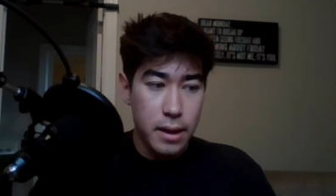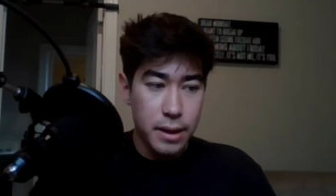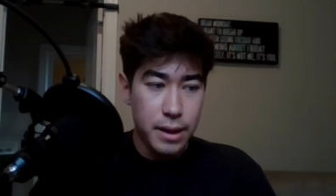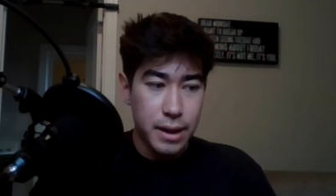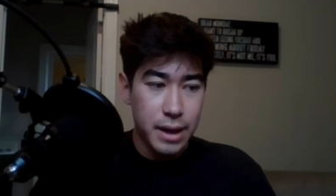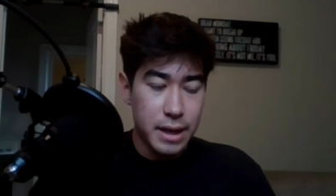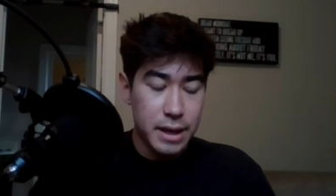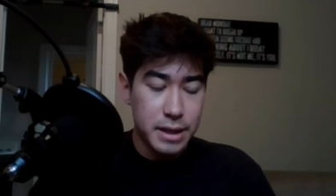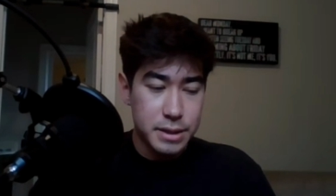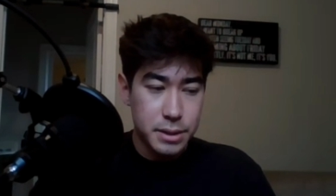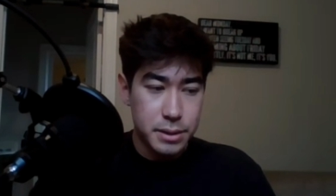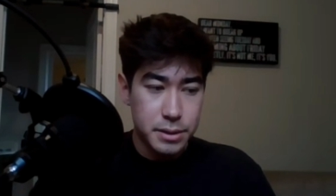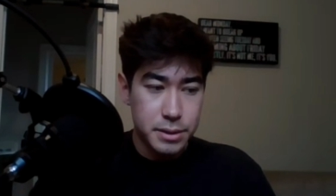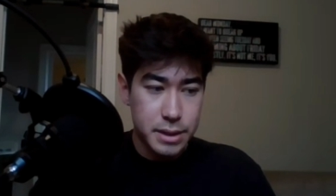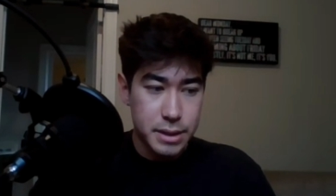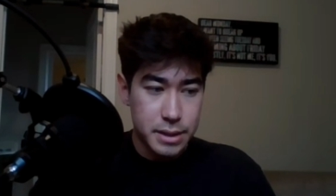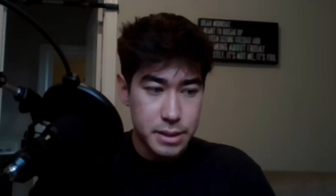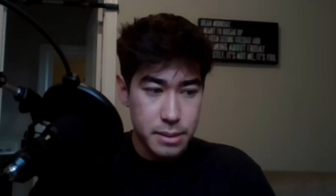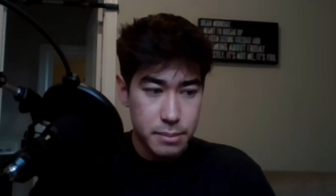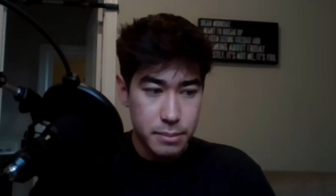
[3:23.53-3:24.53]
you got a nice little
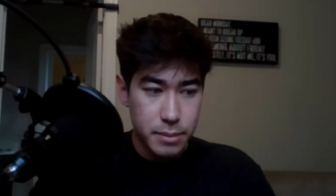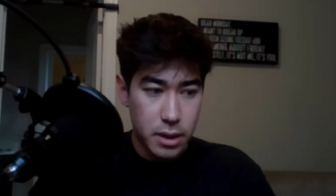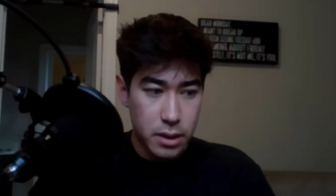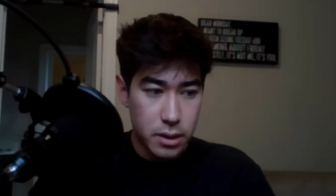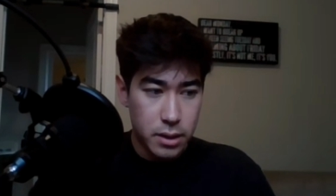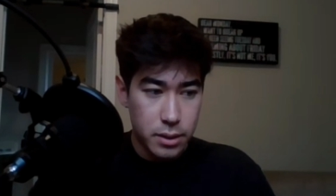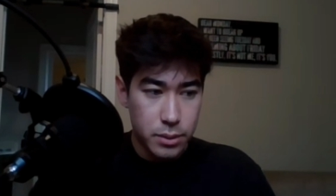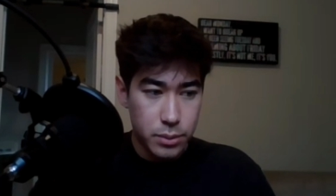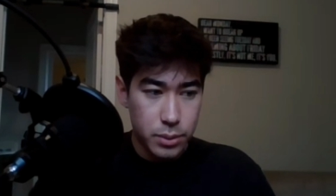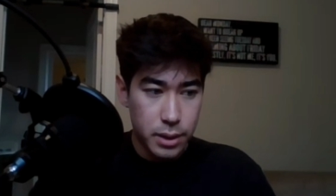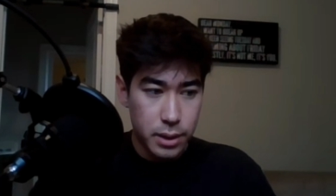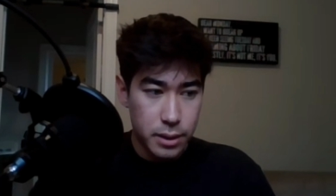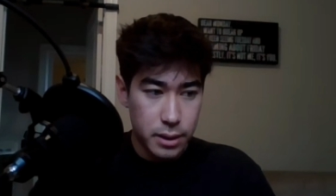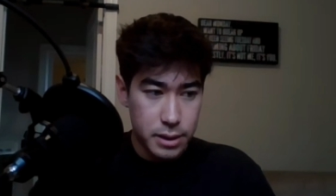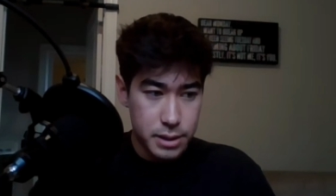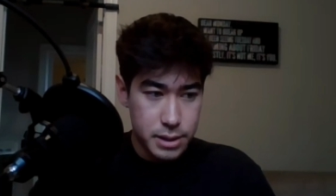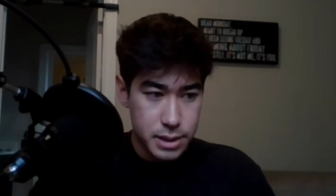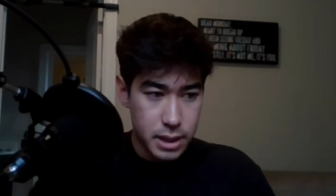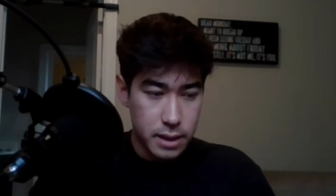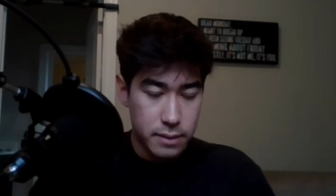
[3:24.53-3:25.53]
system going where
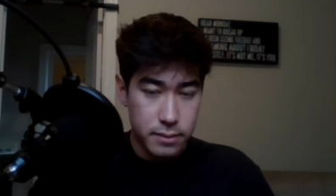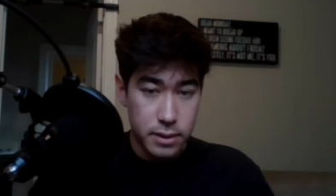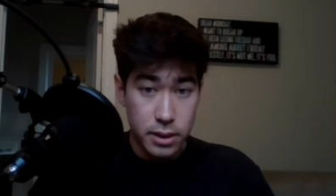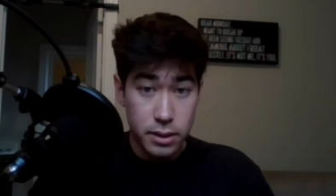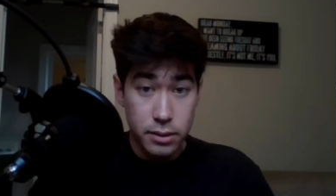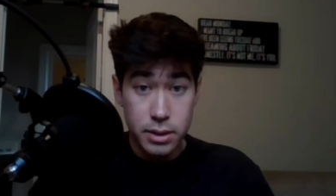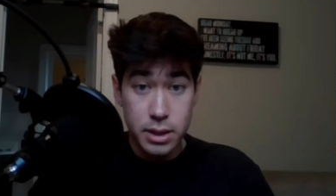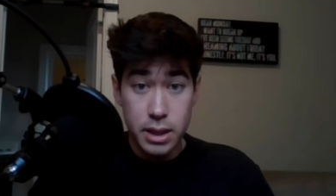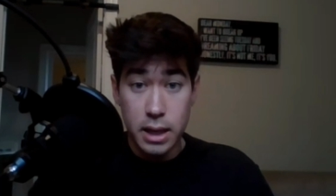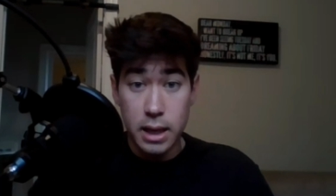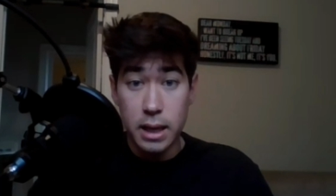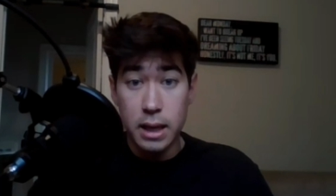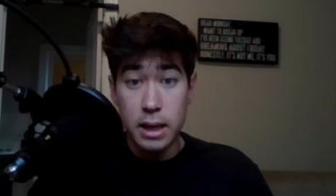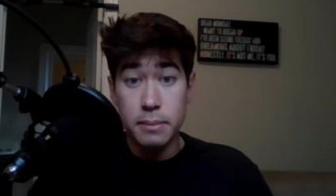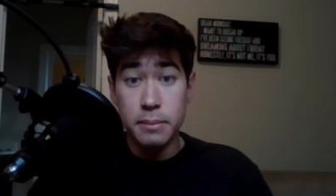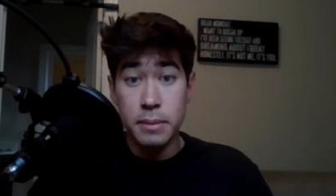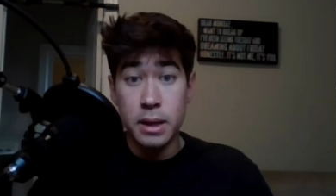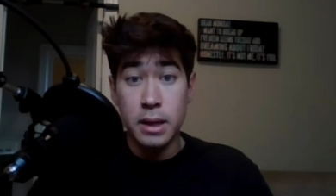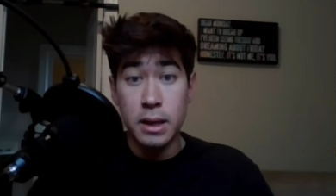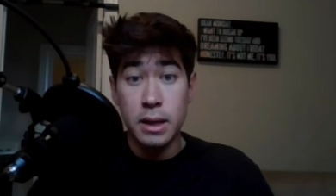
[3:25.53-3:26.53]
they're saving you
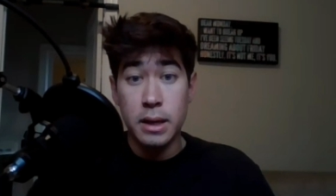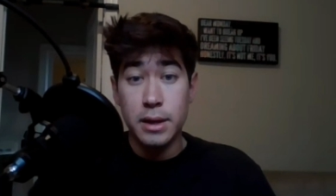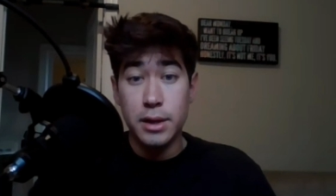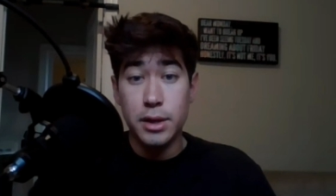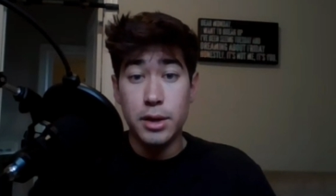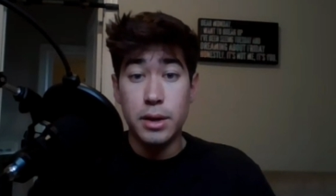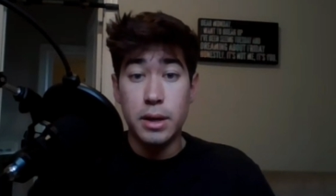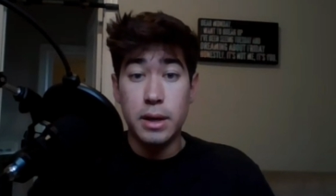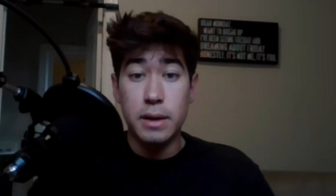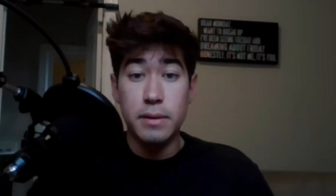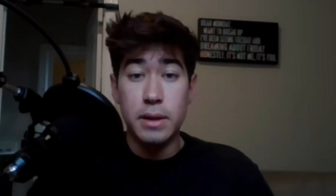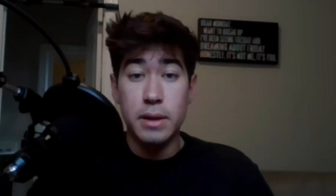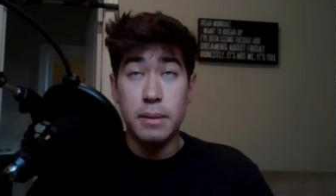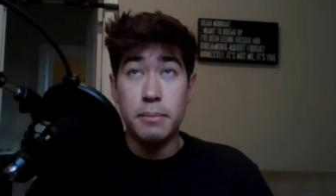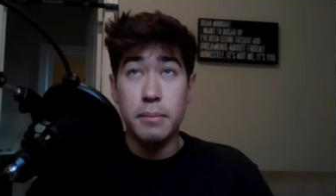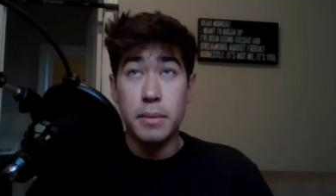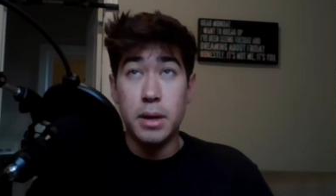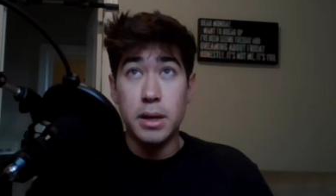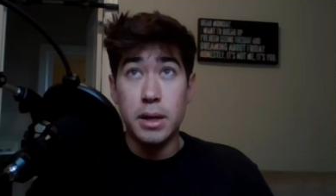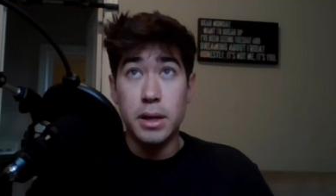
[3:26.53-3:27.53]
time, you're giving
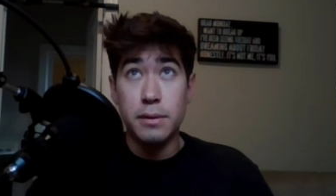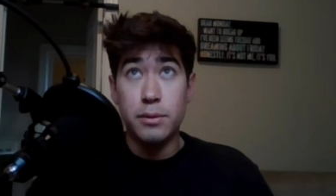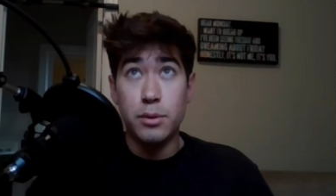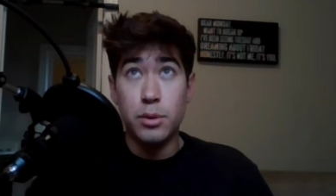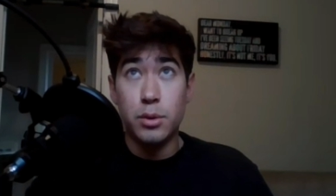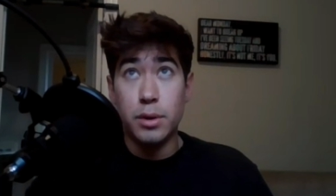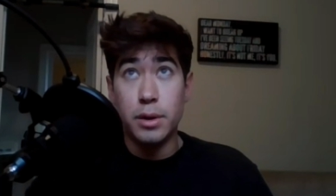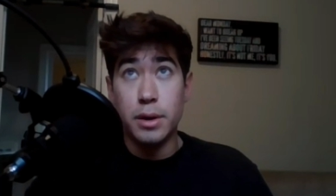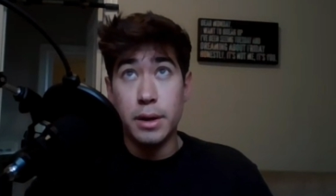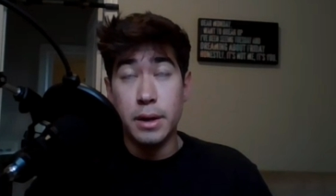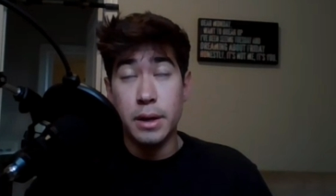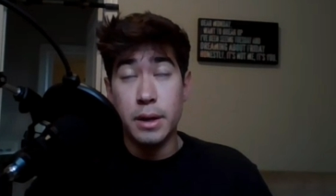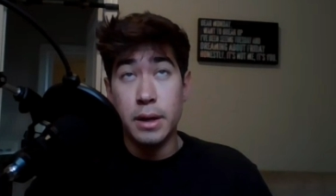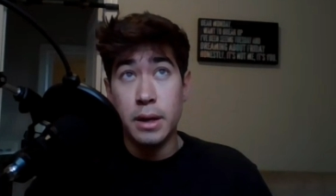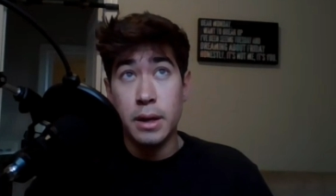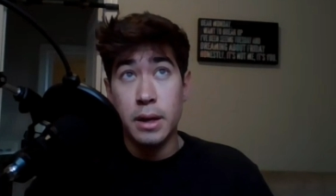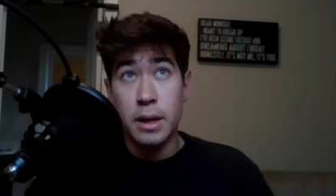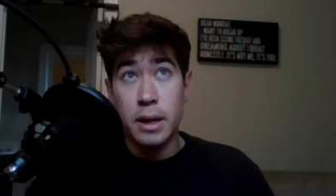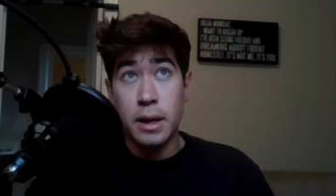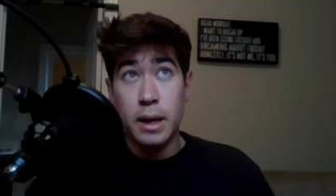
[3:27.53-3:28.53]
them money for it,
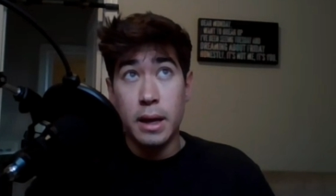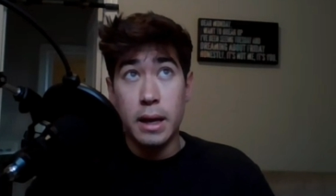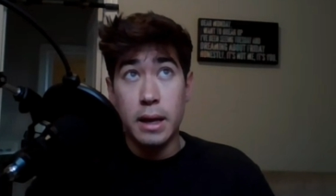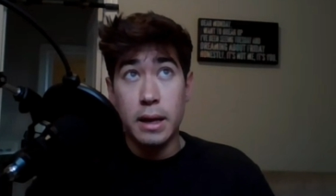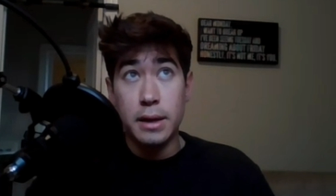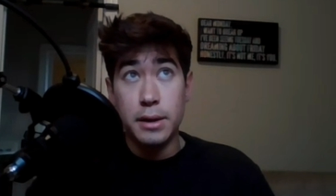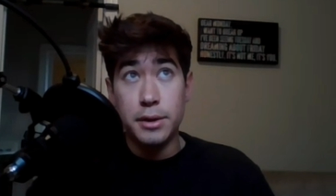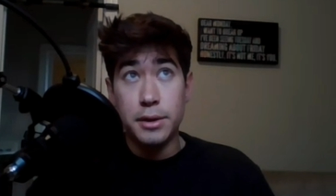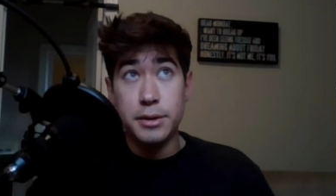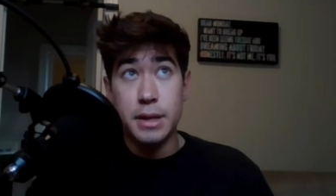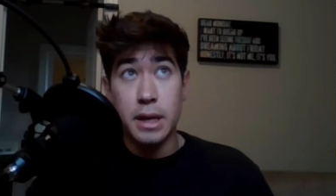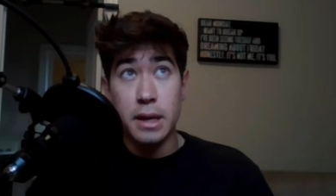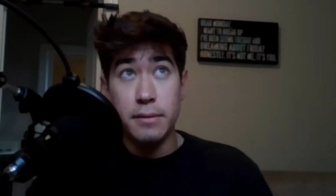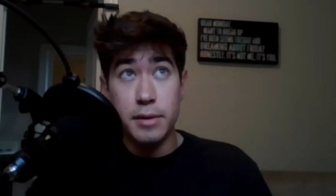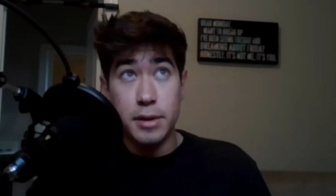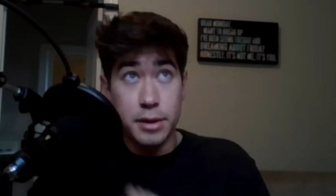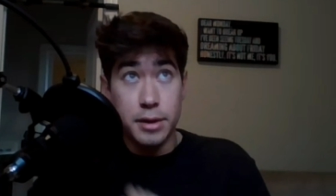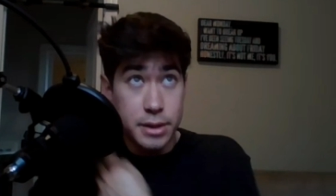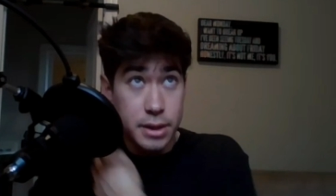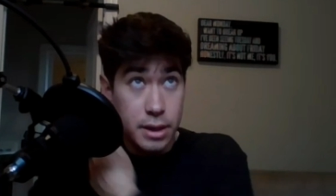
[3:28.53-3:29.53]
and you're
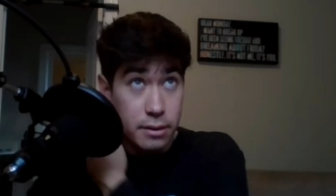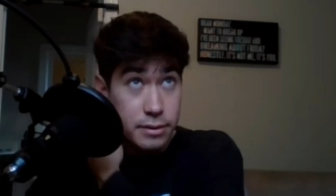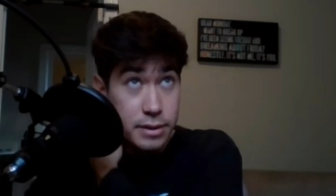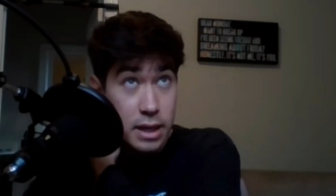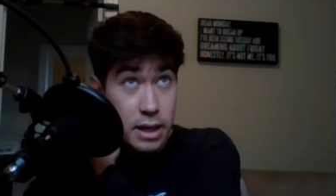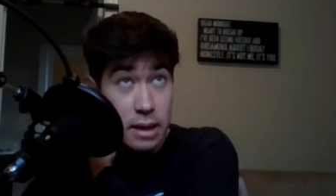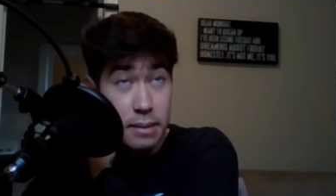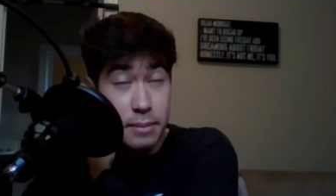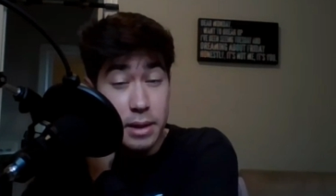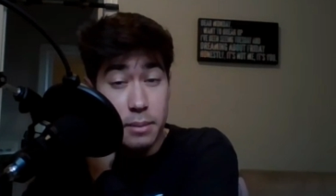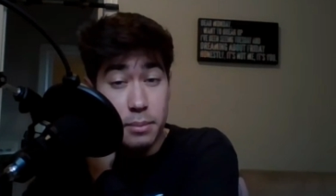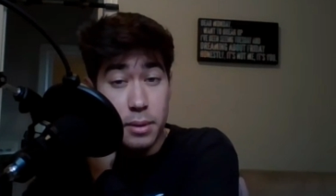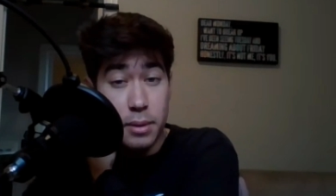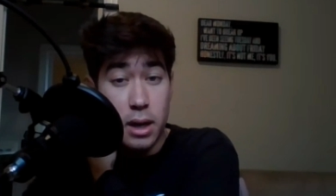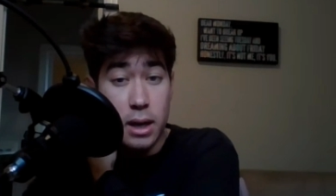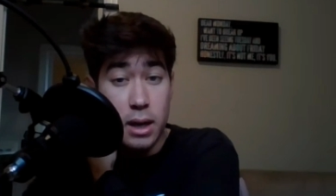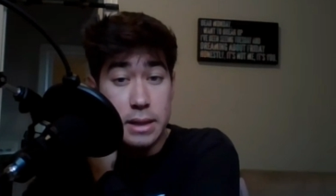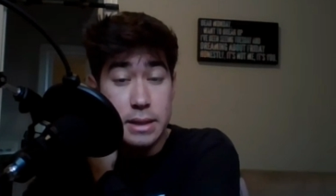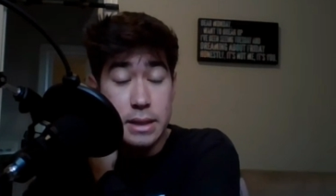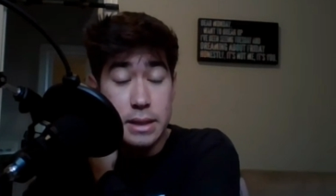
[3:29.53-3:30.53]
saving yourself time in the
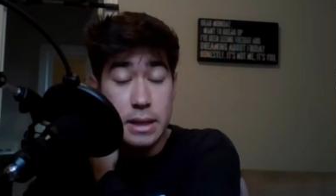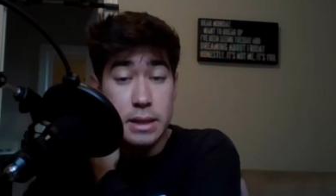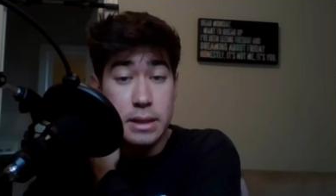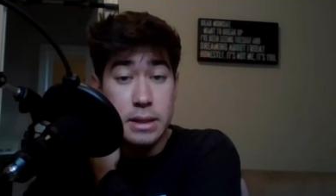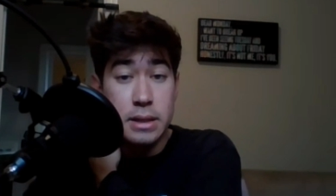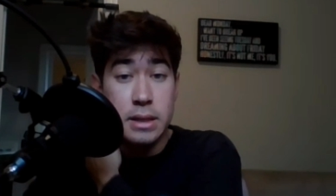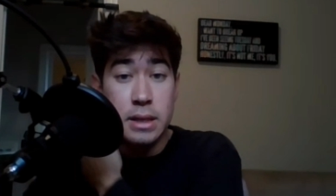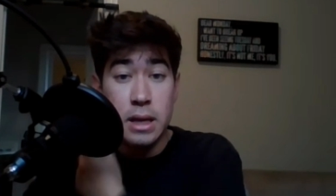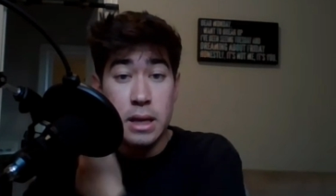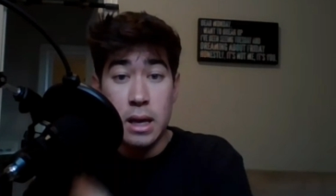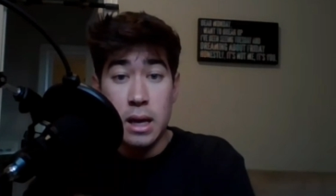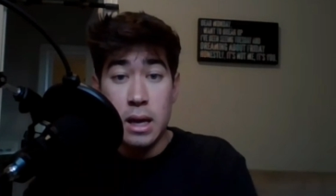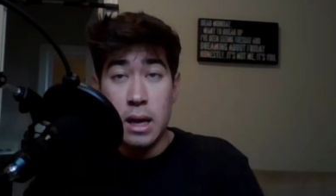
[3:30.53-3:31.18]
process.